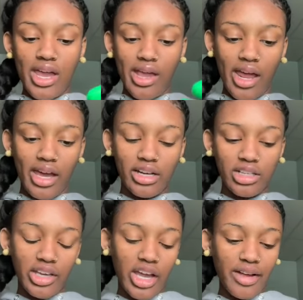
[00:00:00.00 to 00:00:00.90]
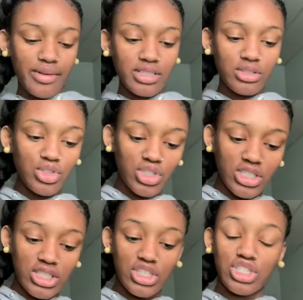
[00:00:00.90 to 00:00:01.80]
and click high resolution,
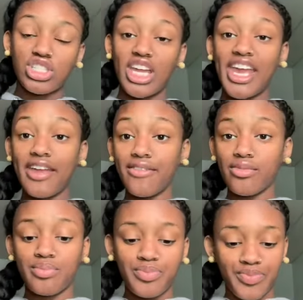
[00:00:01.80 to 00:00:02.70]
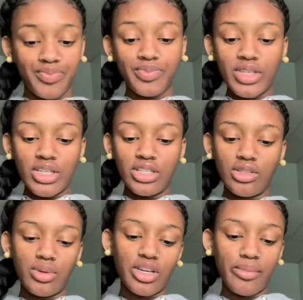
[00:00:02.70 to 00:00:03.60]
and it should save. And then
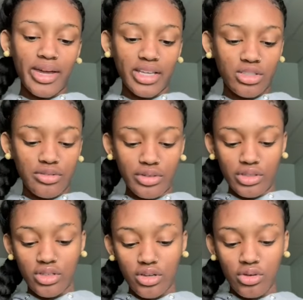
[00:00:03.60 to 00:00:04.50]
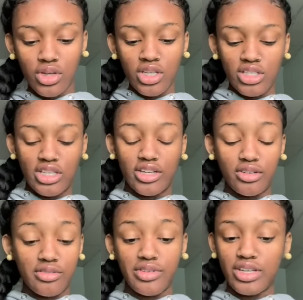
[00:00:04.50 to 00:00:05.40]
you want to go back into Fonto since I
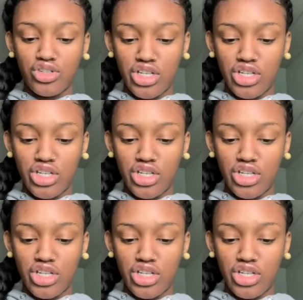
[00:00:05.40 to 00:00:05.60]
couldn't find